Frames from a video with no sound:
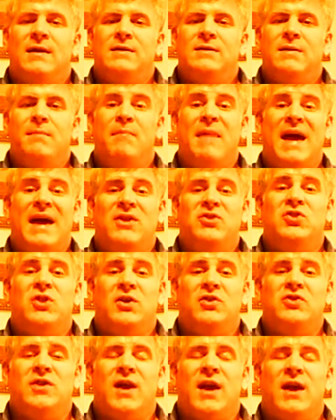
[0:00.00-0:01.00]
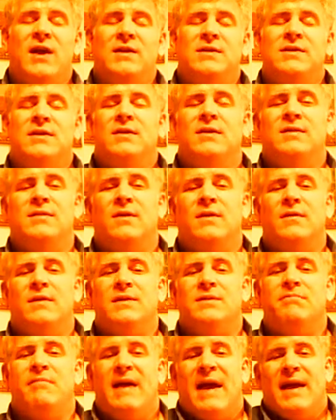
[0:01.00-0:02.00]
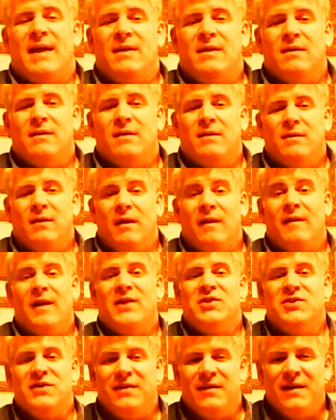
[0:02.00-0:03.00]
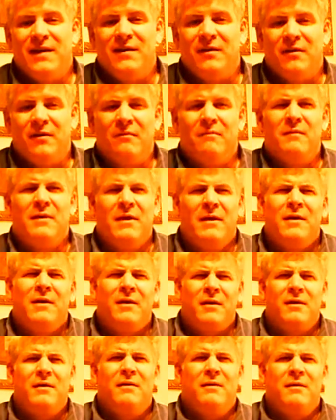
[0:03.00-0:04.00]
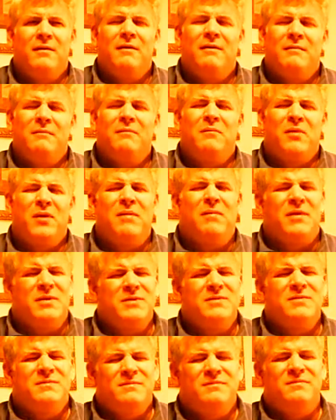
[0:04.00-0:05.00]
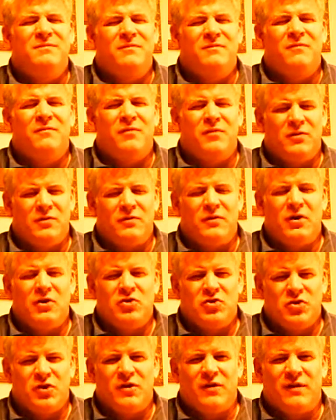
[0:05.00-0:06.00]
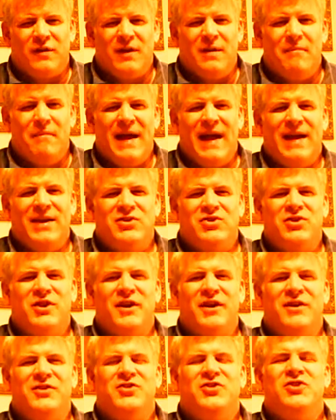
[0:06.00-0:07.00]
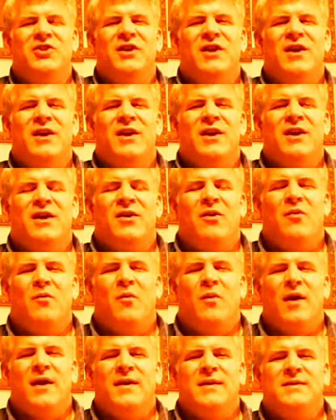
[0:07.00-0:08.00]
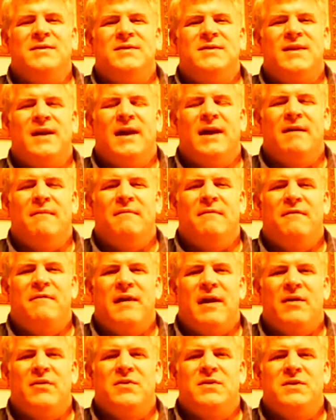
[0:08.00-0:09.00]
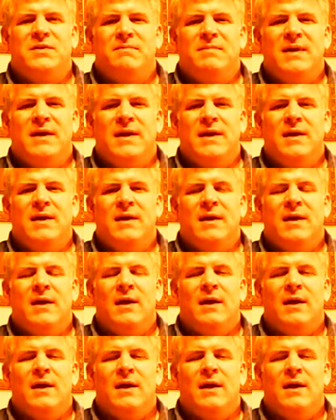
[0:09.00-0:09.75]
It's a bad judge case. So this bad, allegedly, or pretty much for assuredly bad judge, was found to be